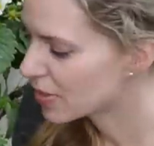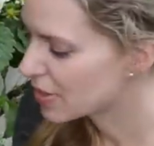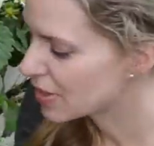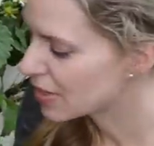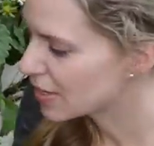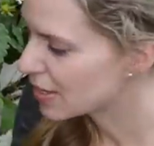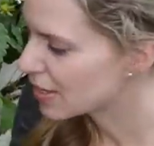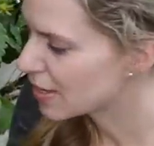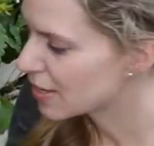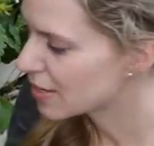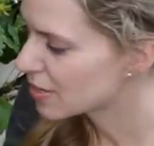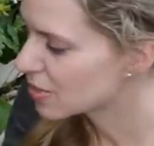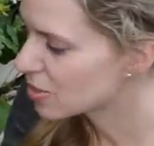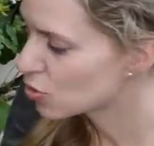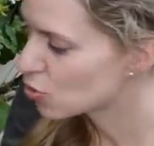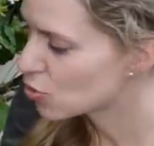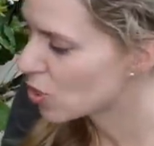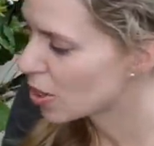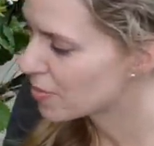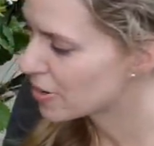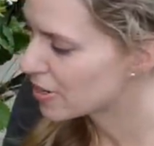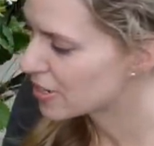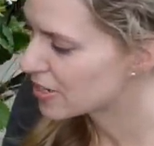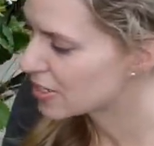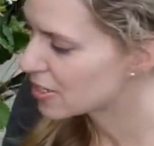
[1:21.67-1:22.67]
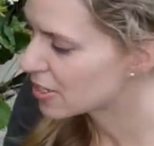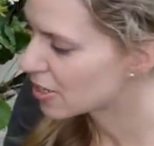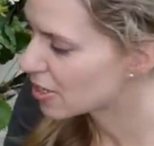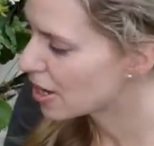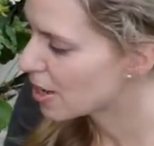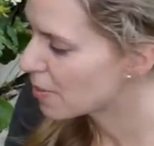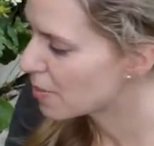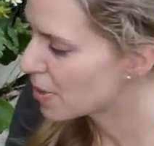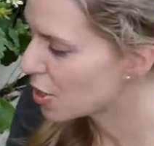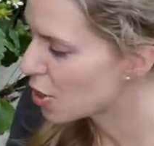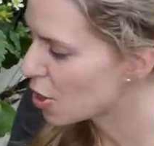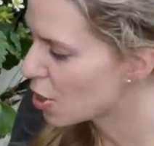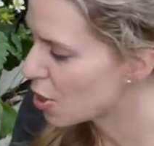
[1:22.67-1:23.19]
The strawberries are
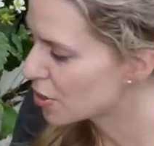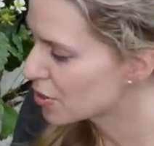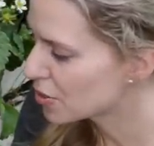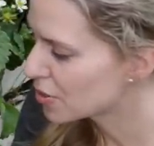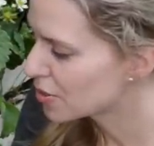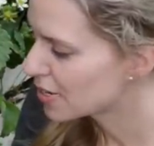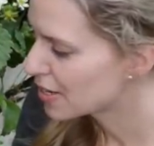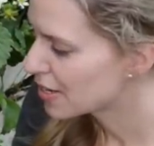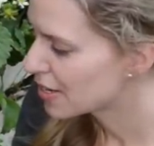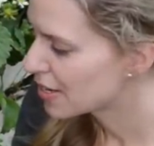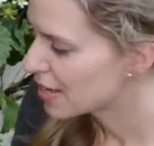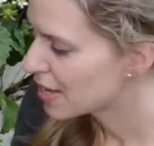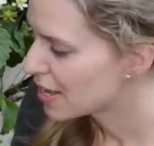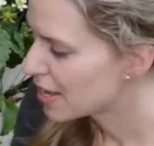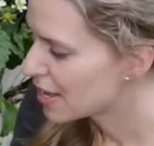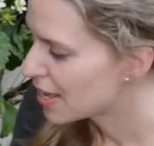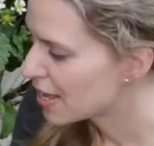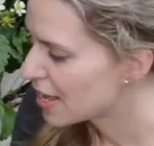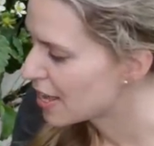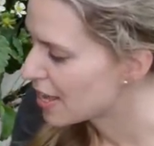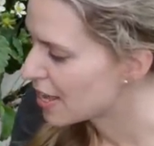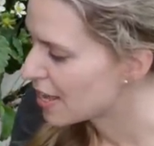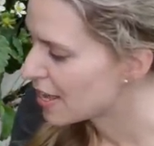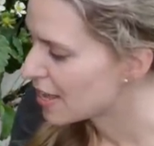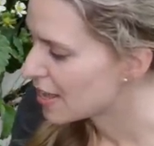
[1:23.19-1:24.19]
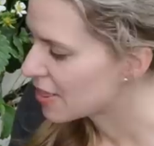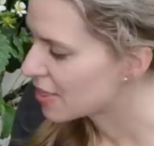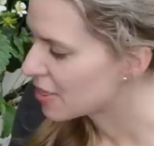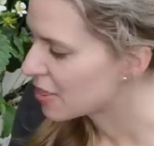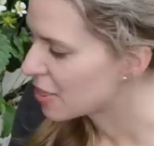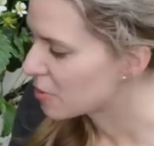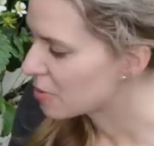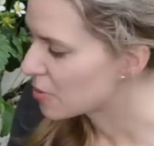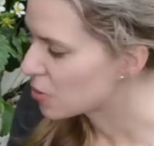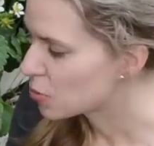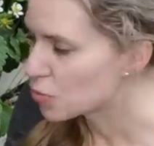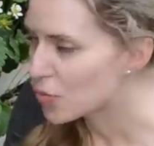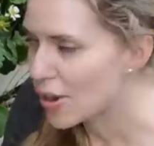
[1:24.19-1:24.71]
coming on,
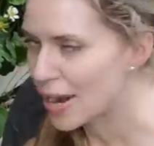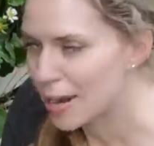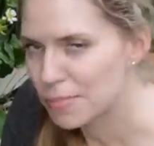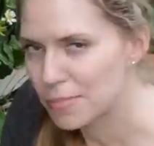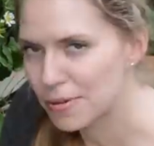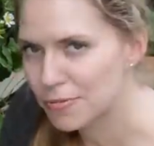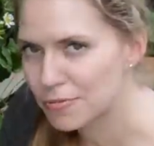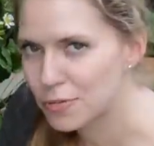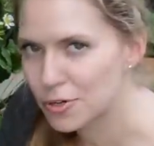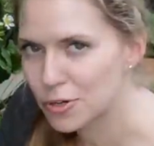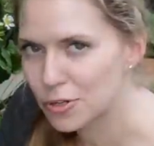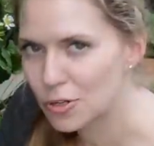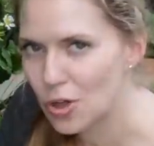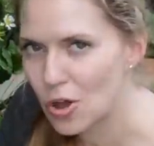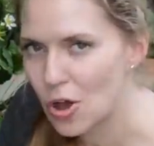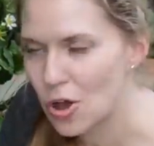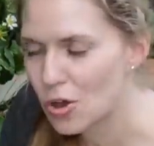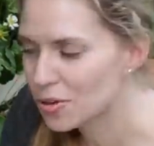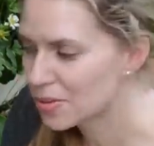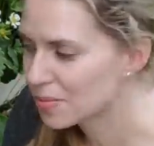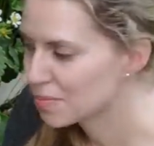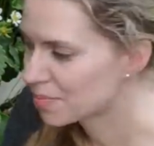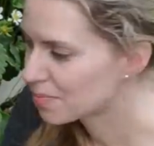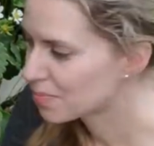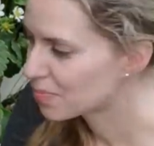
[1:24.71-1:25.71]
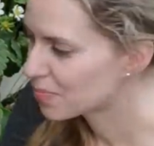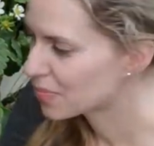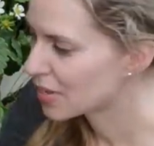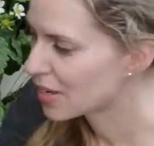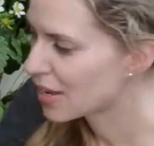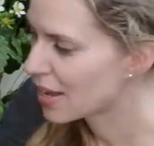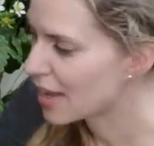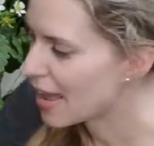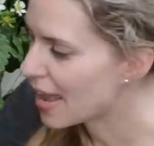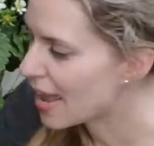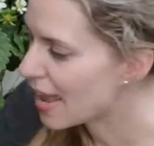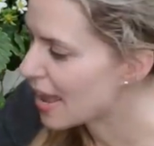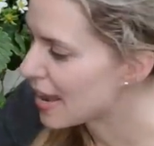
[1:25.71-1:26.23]
they'll be ripe before long,
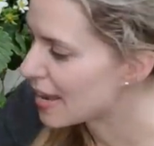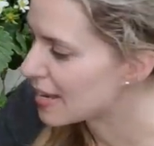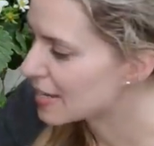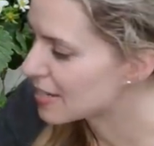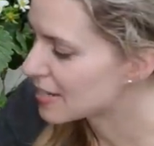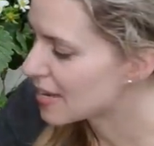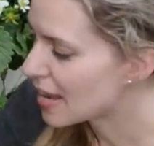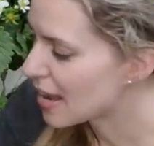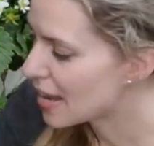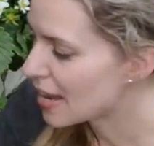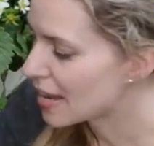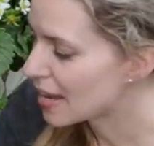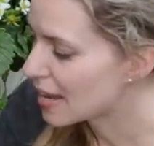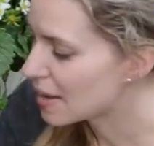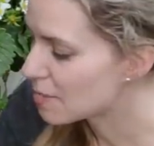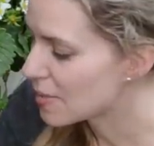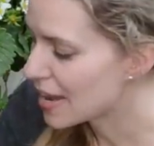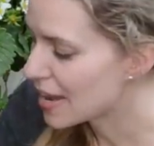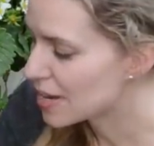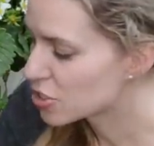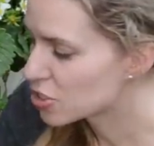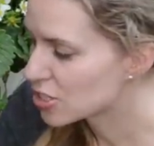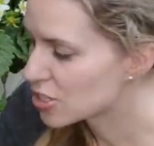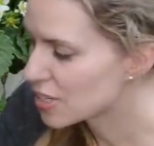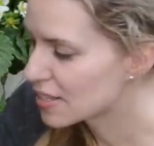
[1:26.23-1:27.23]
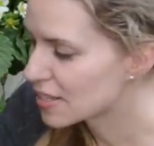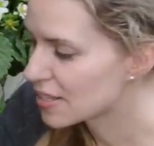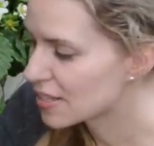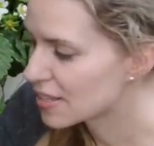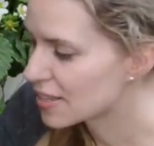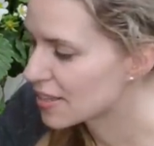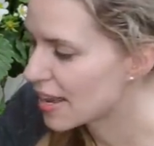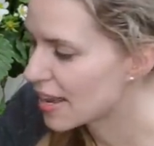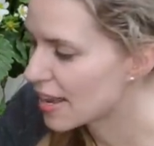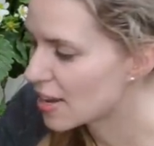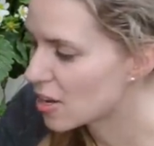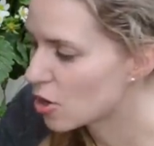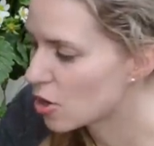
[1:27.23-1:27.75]
and I imagine
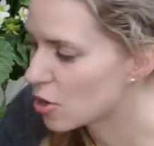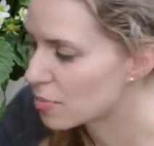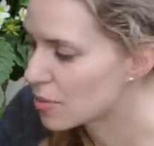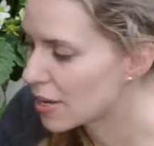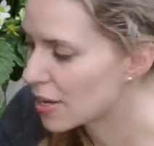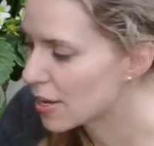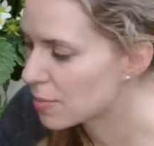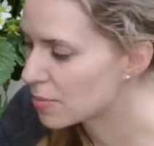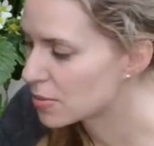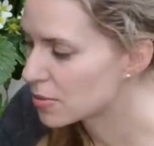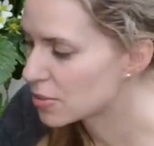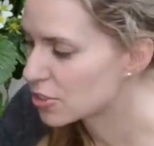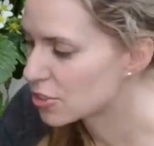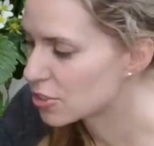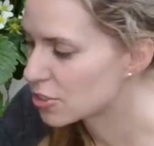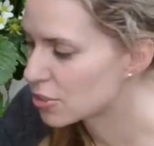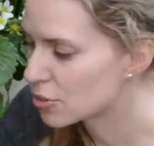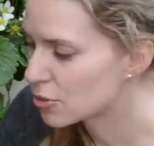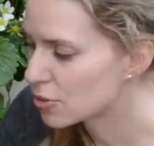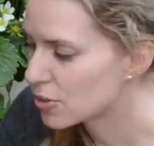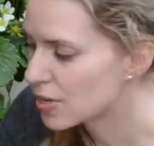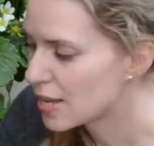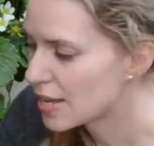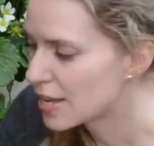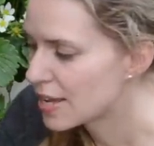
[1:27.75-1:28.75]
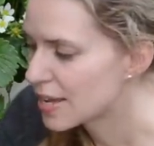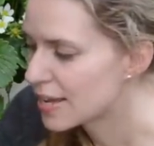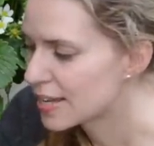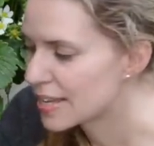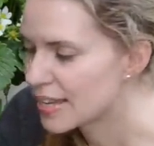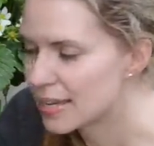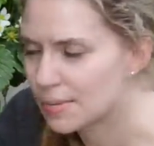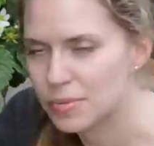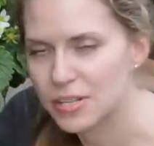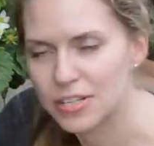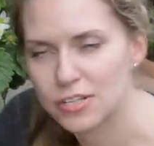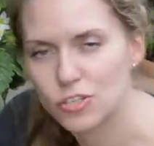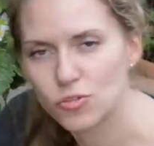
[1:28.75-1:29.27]
that I'll be able to
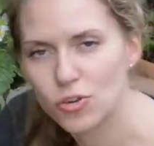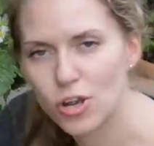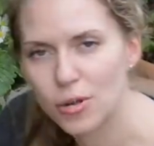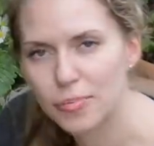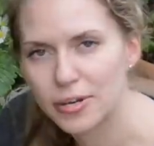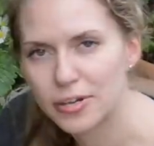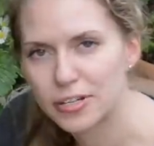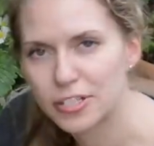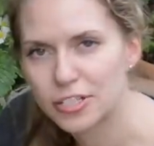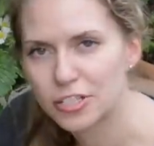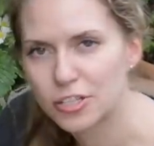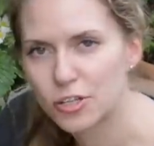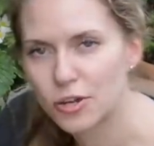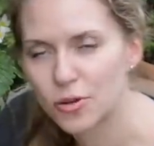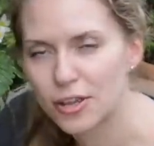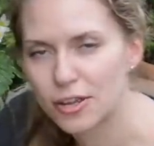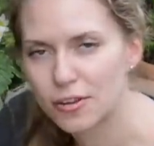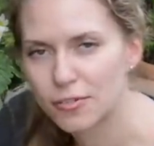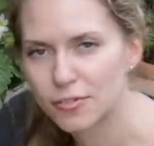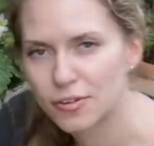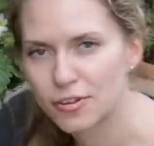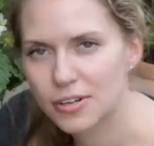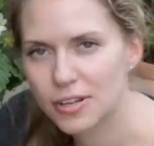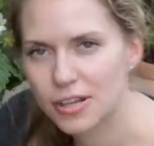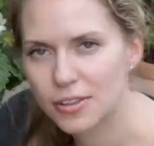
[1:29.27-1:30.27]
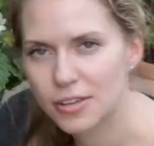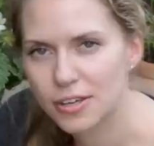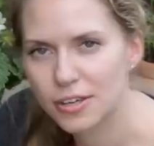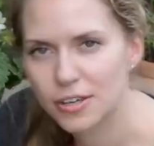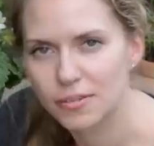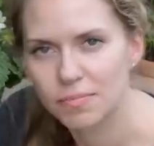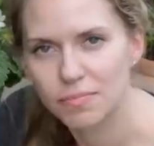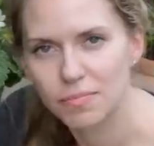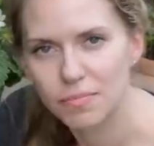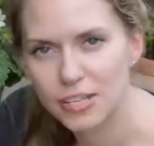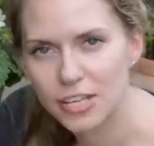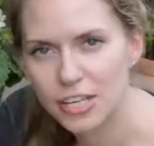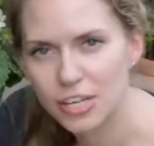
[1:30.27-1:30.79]
keep these strawberries going for another
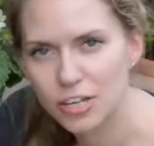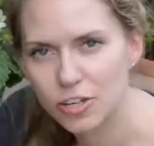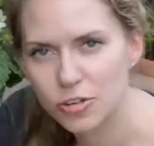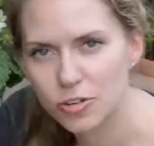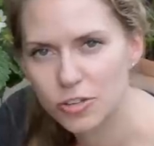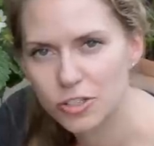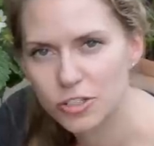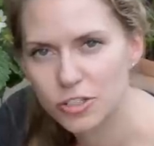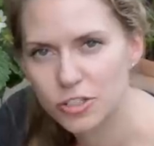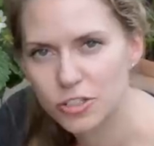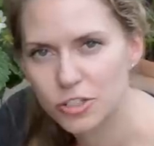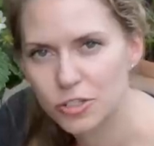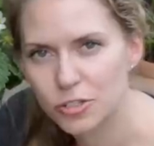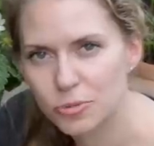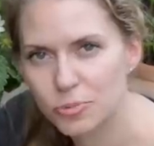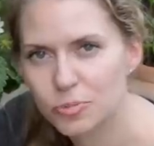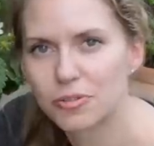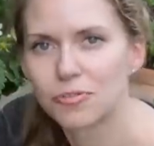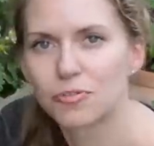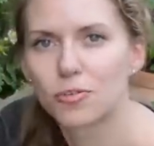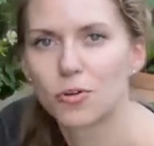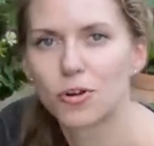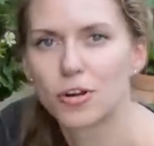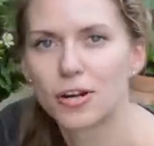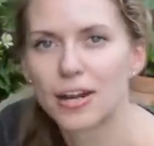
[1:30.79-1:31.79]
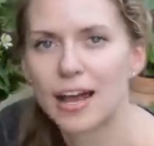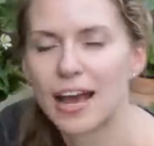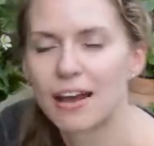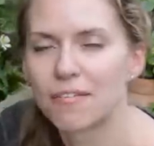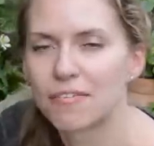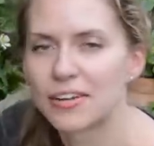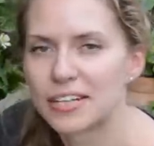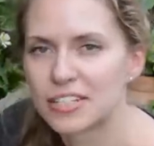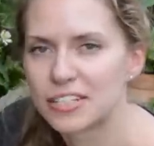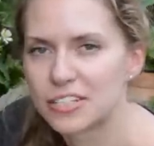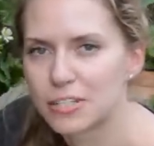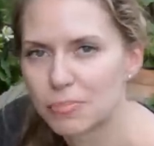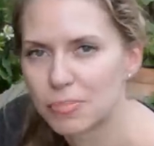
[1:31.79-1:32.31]
year or two before
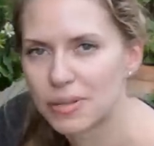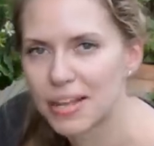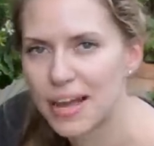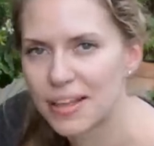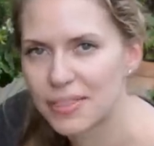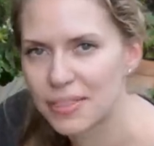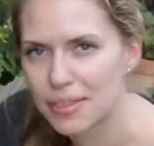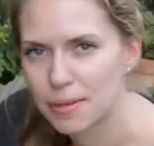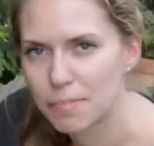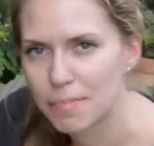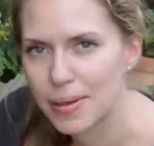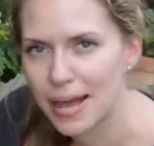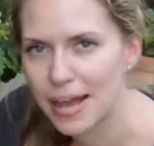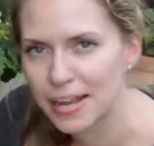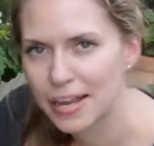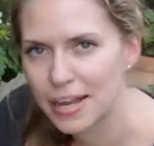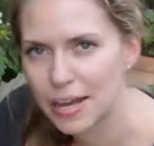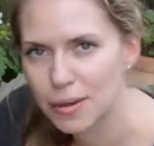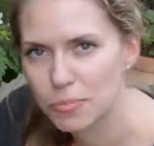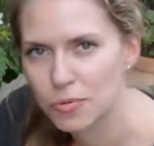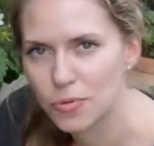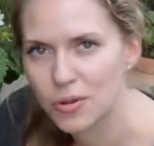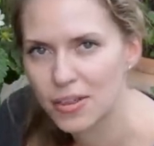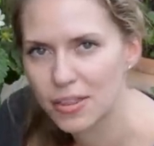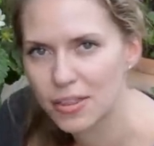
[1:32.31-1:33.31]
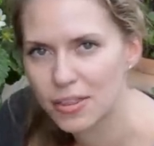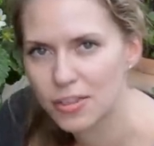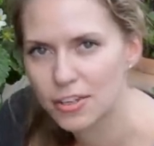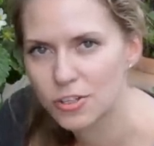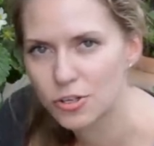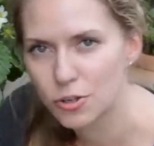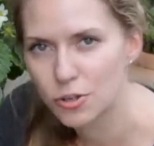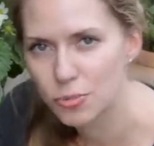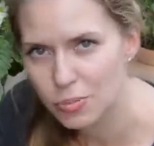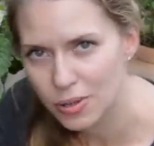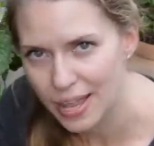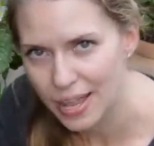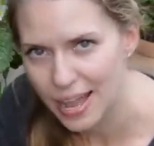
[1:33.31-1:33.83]
having to plant them back up with
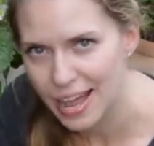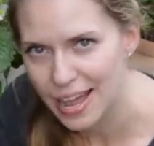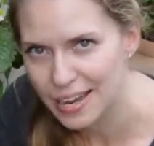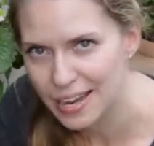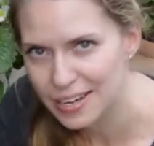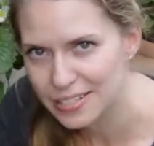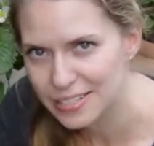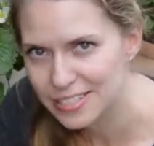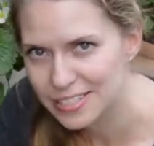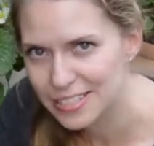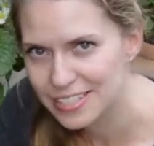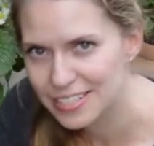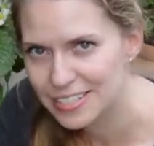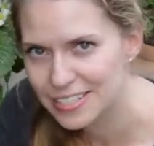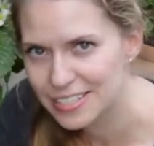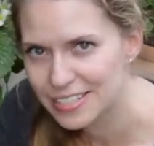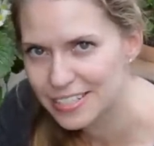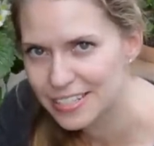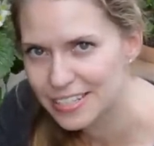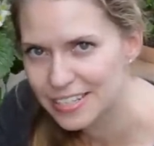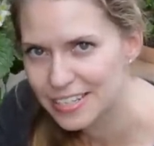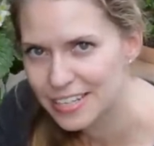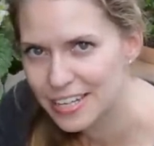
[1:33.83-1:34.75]
new plants.